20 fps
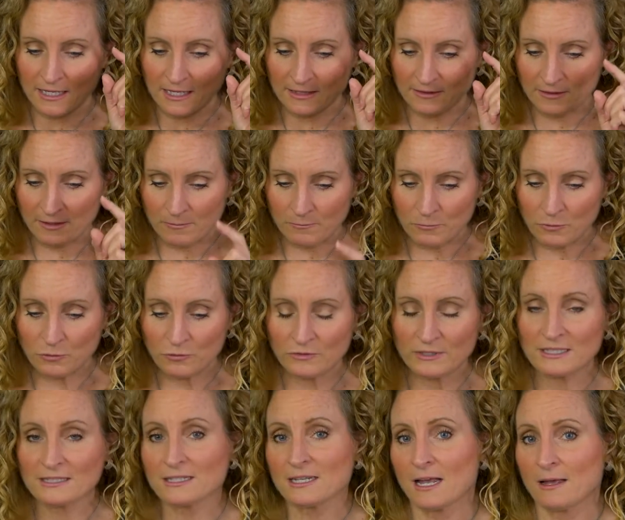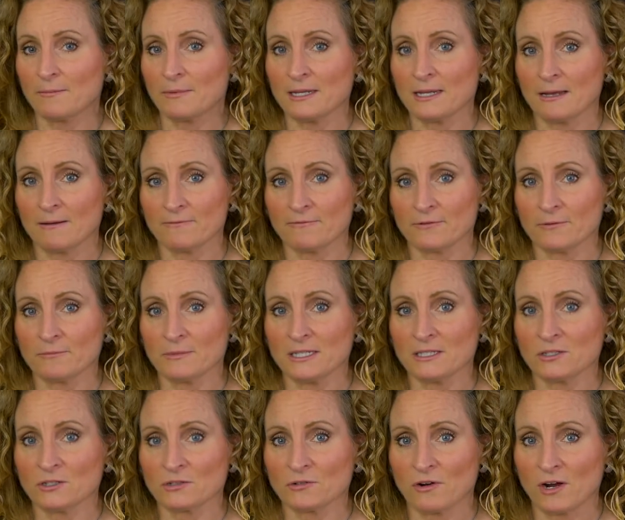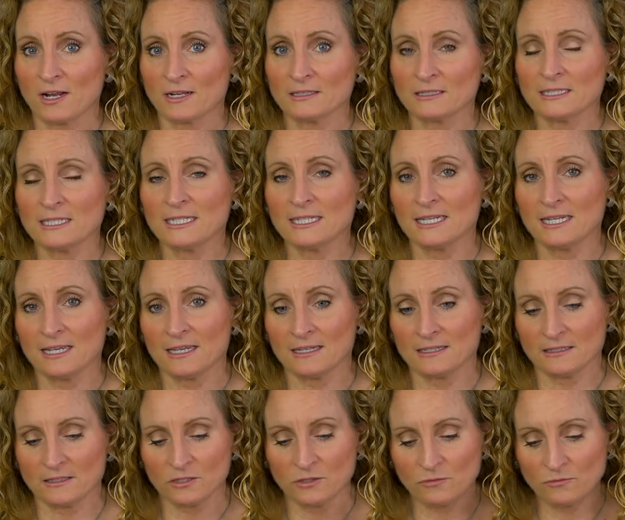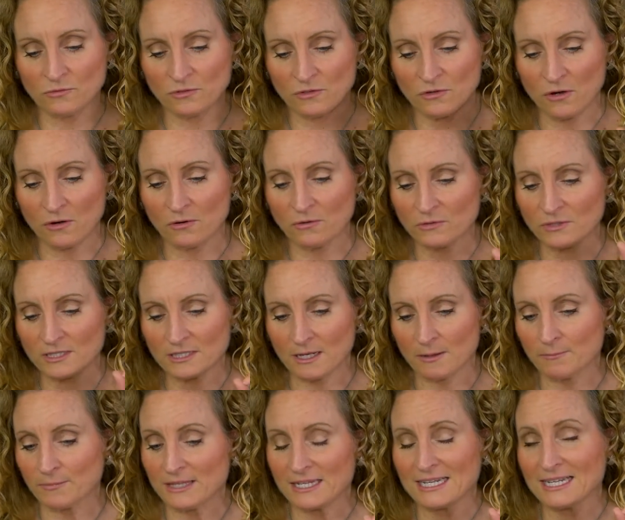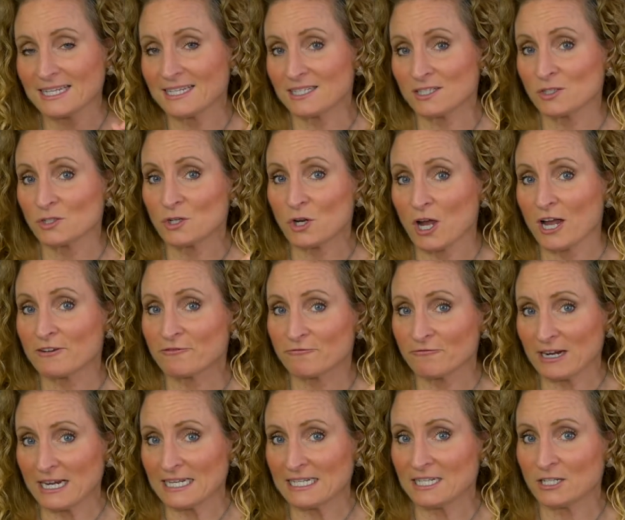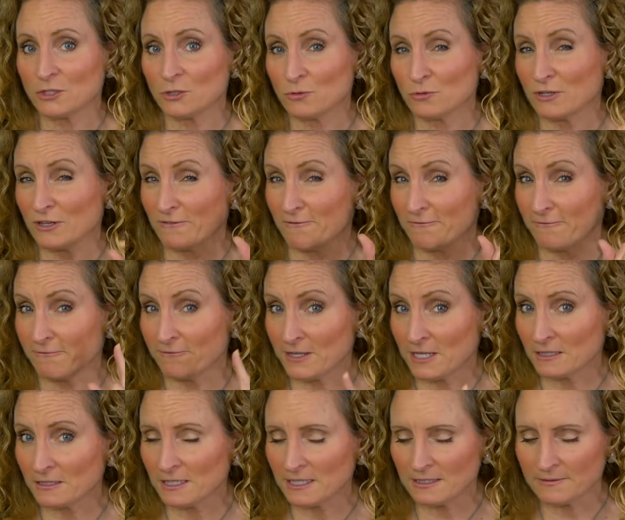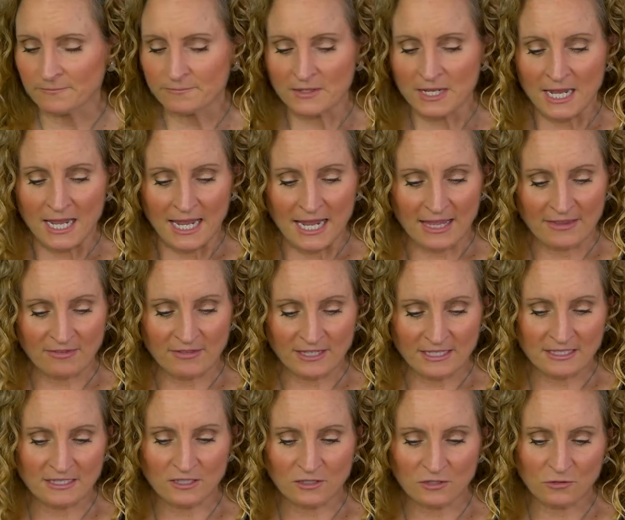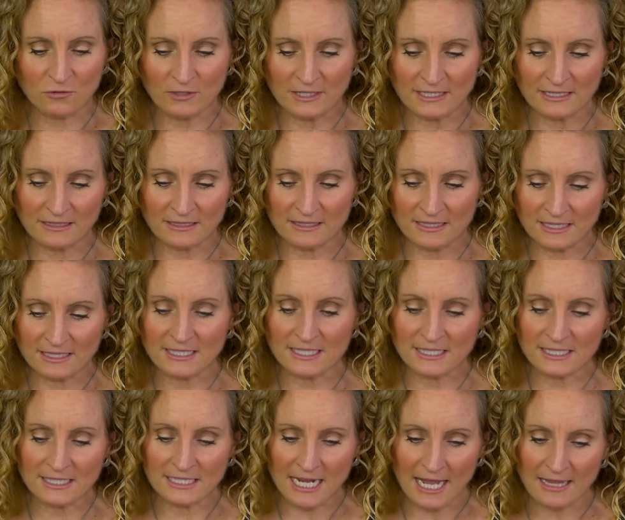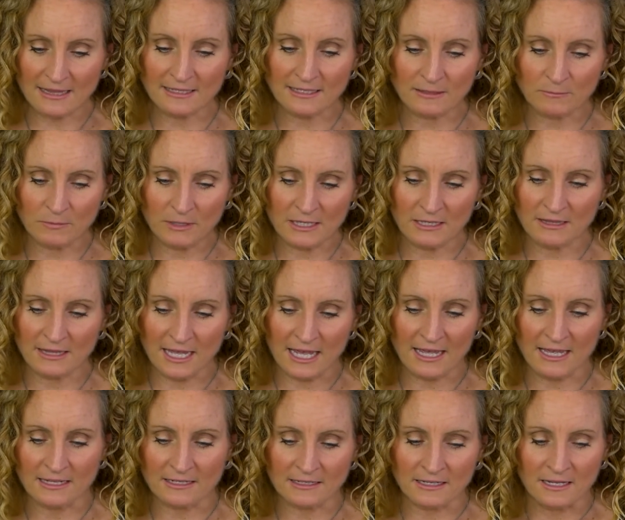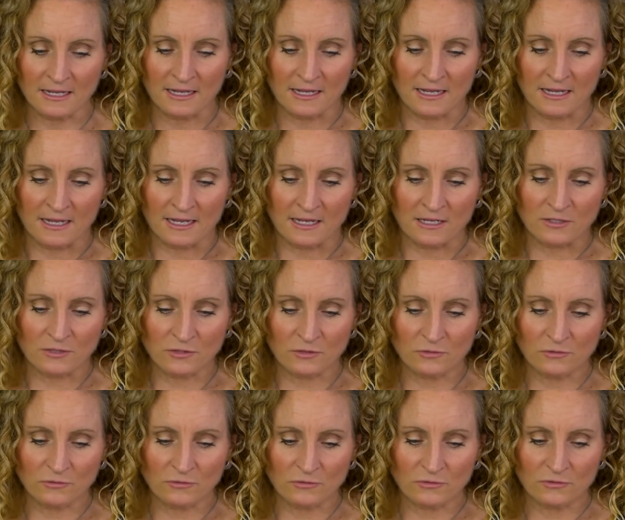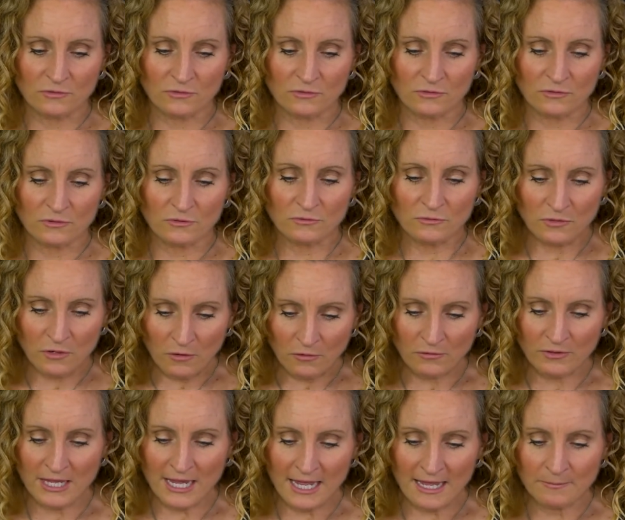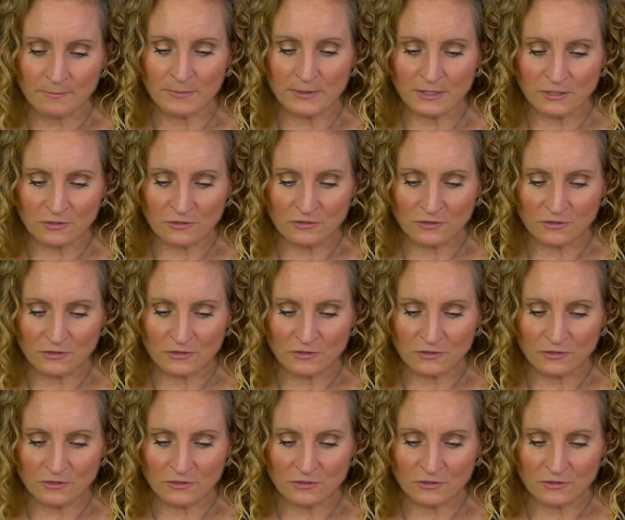The moon is coming up for me strongly as you know something is not right and you can feel it. And this is telling me that you know that, but you're